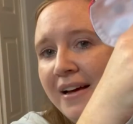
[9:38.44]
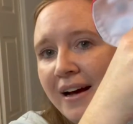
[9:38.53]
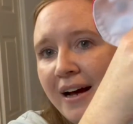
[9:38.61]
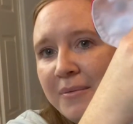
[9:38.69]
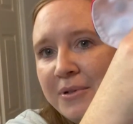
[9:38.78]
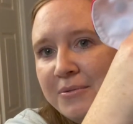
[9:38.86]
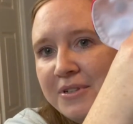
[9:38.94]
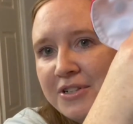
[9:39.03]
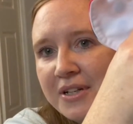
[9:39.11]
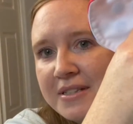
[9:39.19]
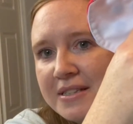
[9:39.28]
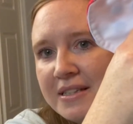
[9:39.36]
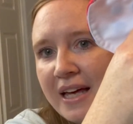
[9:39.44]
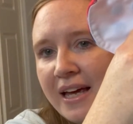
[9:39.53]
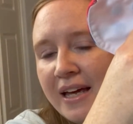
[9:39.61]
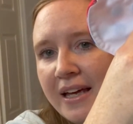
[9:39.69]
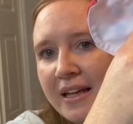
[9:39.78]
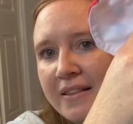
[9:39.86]
You would just lay
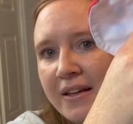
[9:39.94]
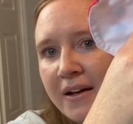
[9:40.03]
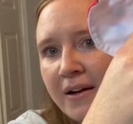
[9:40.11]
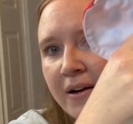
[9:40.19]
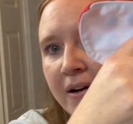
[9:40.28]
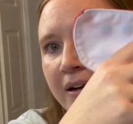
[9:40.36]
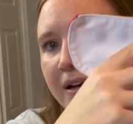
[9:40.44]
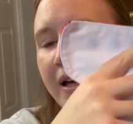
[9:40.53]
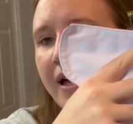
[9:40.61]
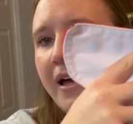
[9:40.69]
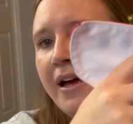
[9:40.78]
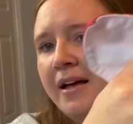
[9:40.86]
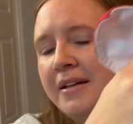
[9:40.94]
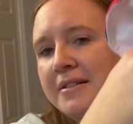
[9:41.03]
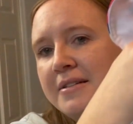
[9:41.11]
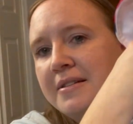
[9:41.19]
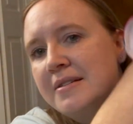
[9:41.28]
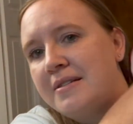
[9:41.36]
it in there,
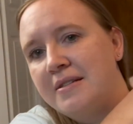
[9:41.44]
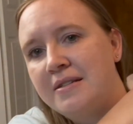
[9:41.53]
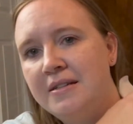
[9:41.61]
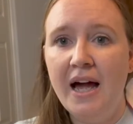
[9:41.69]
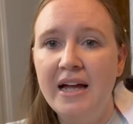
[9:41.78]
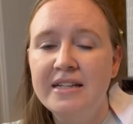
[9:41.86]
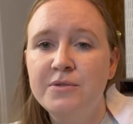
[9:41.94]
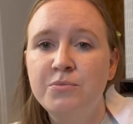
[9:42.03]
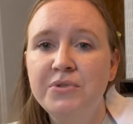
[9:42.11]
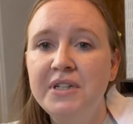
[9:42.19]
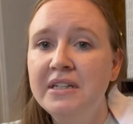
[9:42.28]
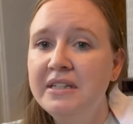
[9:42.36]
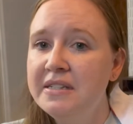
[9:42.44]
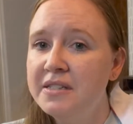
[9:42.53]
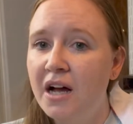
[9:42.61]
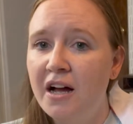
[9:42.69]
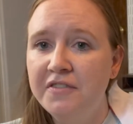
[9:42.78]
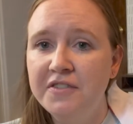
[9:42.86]
and it's really
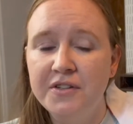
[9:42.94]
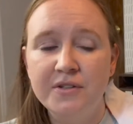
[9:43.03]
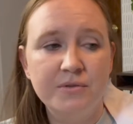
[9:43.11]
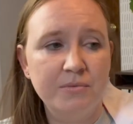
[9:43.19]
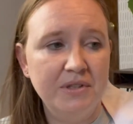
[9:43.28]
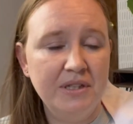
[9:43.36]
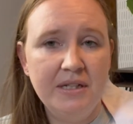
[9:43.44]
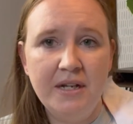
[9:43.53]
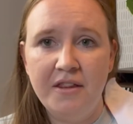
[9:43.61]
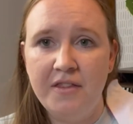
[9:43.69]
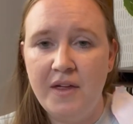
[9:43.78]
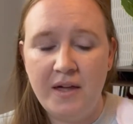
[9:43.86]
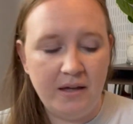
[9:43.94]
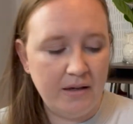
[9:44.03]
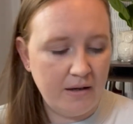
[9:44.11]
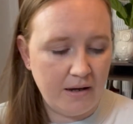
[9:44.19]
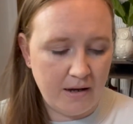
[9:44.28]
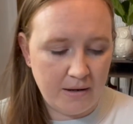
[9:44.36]
soft. There's really nothing
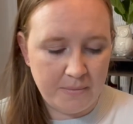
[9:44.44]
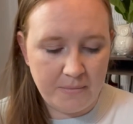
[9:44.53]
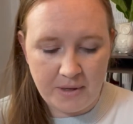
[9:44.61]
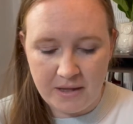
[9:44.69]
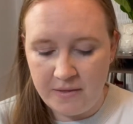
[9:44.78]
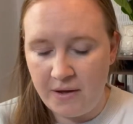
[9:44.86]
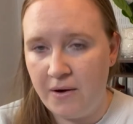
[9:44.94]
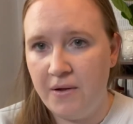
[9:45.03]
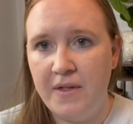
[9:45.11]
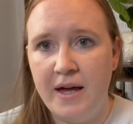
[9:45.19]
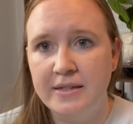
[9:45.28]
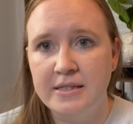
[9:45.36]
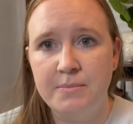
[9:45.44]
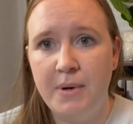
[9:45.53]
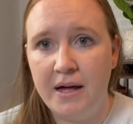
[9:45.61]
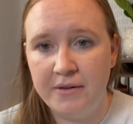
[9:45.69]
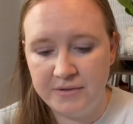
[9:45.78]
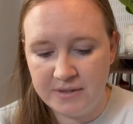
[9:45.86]
in there that's
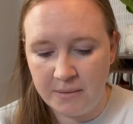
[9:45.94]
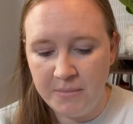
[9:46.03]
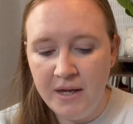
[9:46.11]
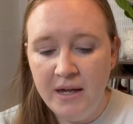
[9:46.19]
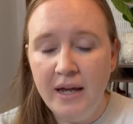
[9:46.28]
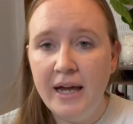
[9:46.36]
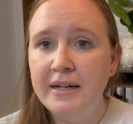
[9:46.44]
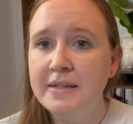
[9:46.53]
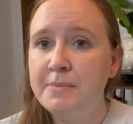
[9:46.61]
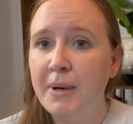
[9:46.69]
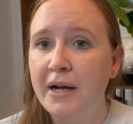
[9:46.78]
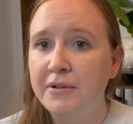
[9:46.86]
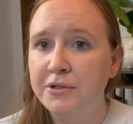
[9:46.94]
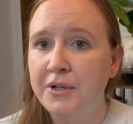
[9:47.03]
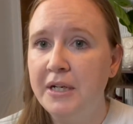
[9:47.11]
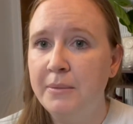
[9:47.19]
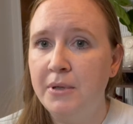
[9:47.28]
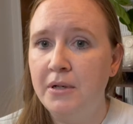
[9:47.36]
bothersome, and it's
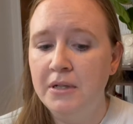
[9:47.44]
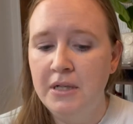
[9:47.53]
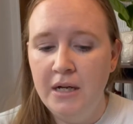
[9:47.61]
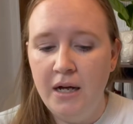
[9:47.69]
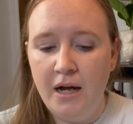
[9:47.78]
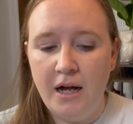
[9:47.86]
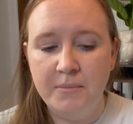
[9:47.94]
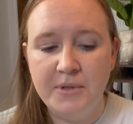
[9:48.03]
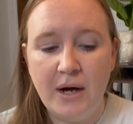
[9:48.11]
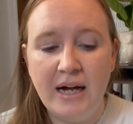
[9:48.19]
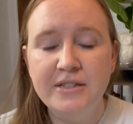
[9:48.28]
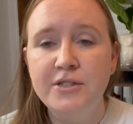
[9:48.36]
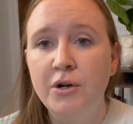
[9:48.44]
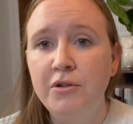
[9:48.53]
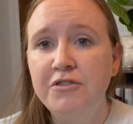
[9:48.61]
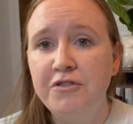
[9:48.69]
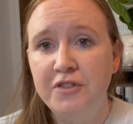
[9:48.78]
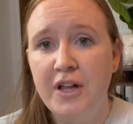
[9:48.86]
biodegradable. Now, I
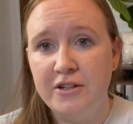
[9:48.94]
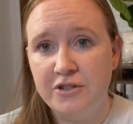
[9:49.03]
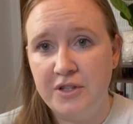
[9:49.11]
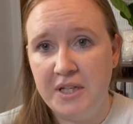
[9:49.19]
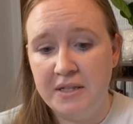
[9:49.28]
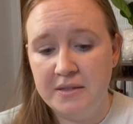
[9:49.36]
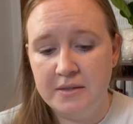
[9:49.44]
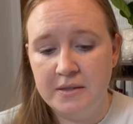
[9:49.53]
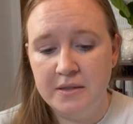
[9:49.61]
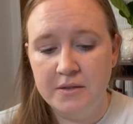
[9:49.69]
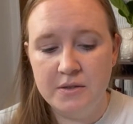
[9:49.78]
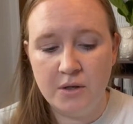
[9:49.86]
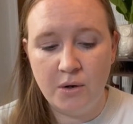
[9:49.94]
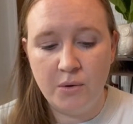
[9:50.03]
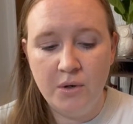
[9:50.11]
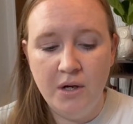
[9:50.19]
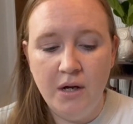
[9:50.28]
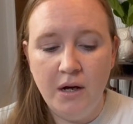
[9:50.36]
don't flush these.
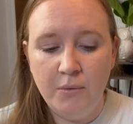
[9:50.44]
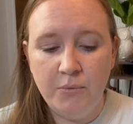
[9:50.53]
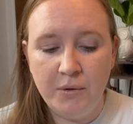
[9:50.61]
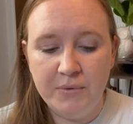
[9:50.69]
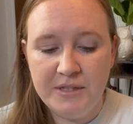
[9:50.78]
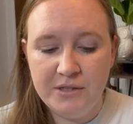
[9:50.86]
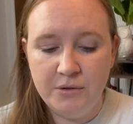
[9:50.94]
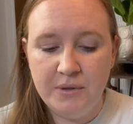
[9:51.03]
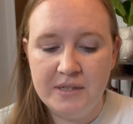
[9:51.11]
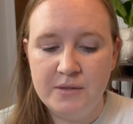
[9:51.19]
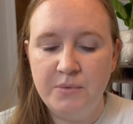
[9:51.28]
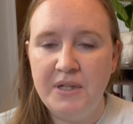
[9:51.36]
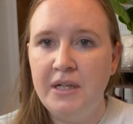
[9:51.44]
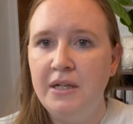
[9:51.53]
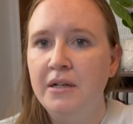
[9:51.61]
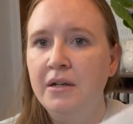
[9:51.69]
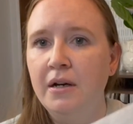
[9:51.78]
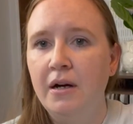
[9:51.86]
So what we do is
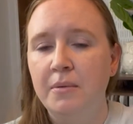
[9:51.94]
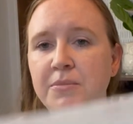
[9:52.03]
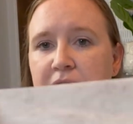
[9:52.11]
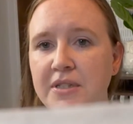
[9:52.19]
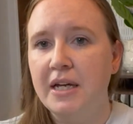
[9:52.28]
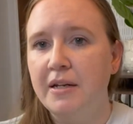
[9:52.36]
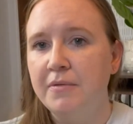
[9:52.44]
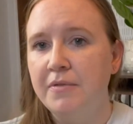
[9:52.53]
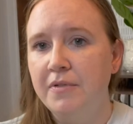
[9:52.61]
we just kind of